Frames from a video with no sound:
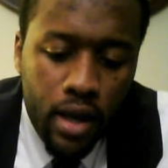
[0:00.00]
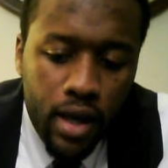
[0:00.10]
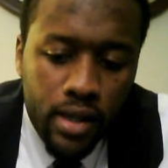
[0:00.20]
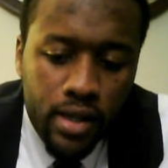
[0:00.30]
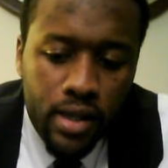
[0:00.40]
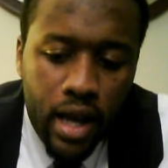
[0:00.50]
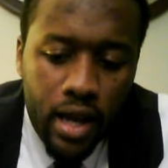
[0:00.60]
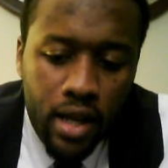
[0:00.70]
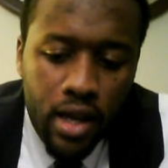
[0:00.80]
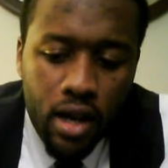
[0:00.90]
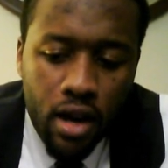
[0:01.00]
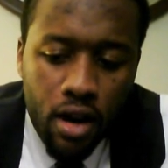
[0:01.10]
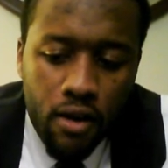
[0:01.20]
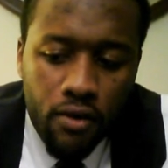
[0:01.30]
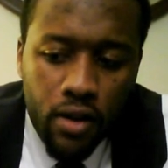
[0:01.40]
this idea
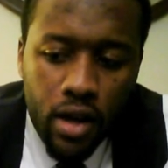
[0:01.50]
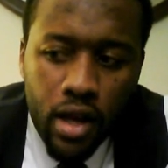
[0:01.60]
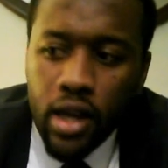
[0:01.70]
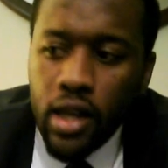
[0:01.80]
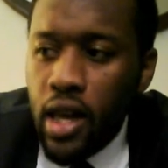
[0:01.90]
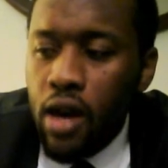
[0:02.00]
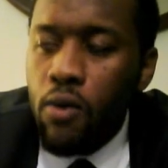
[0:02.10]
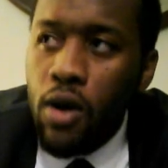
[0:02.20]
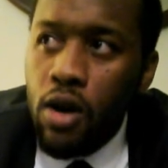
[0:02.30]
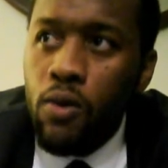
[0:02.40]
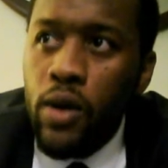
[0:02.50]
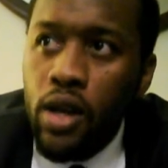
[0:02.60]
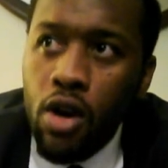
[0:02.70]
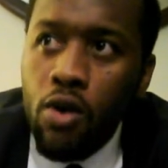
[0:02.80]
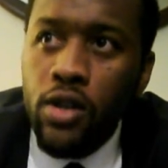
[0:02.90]
of, yeah, well, we
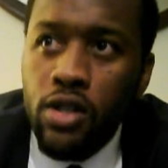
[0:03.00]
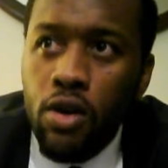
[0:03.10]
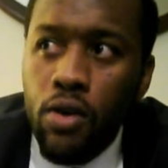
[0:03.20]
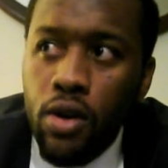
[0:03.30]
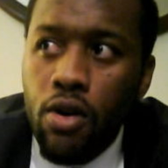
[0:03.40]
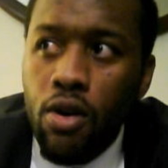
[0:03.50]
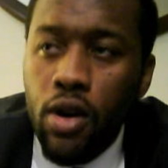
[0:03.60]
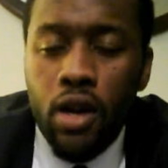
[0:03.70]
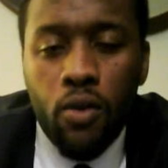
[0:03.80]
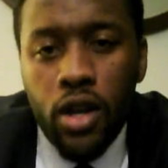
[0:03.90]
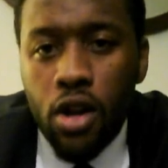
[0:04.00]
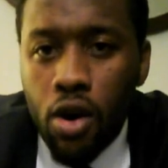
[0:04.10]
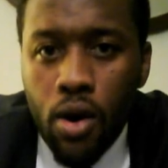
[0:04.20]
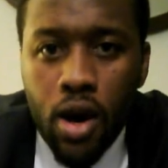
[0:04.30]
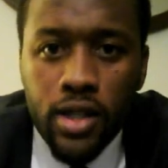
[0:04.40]
know what's going on, and we
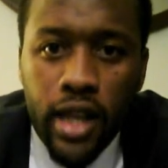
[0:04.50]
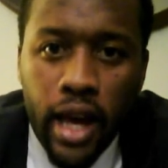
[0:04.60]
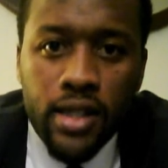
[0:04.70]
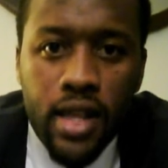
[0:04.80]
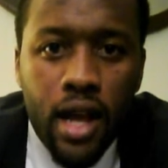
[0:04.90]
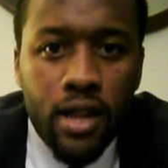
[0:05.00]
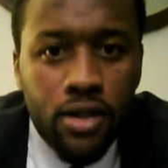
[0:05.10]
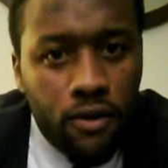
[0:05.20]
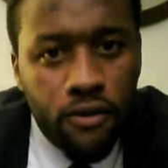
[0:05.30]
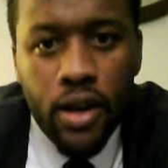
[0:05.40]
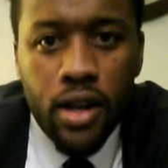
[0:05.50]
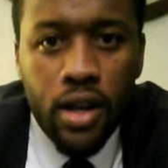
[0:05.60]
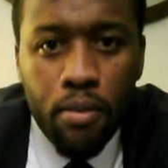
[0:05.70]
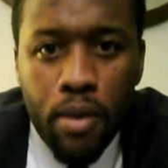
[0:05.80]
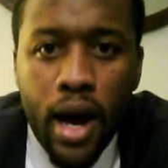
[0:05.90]
know our tax dollars are funding
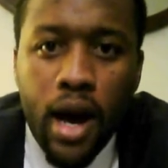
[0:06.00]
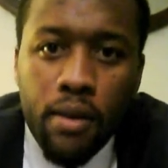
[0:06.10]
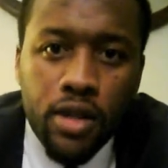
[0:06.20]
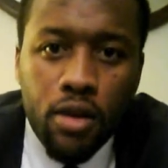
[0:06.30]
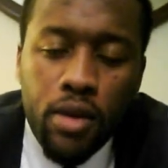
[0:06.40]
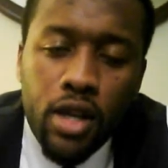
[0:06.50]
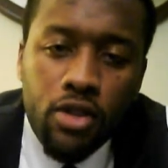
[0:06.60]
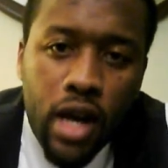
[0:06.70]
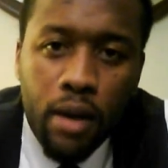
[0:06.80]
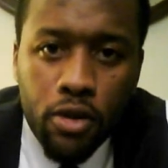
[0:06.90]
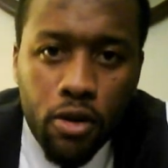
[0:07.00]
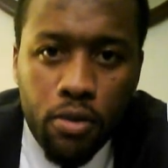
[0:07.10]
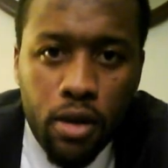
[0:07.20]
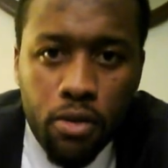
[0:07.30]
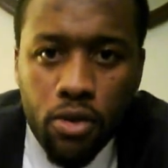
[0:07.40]
the bombs that are being dropped on
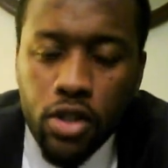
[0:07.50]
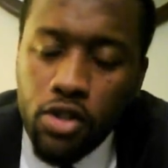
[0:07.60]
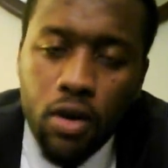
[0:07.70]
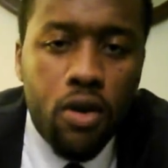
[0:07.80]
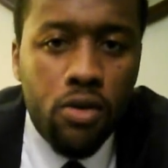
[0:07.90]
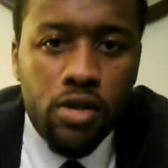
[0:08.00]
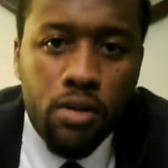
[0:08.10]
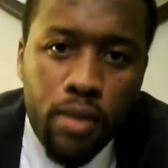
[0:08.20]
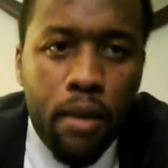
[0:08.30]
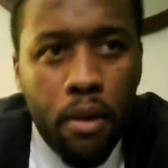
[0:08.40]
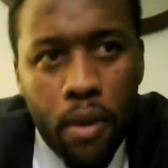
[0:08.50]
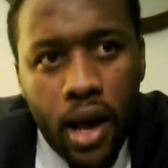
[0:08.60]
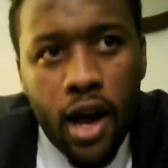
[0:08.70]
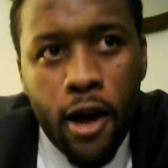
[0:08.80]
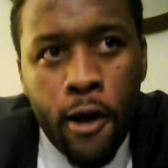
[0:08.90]
people and drones and blah, blah,
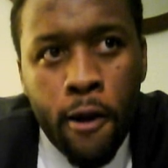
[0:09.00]
blah.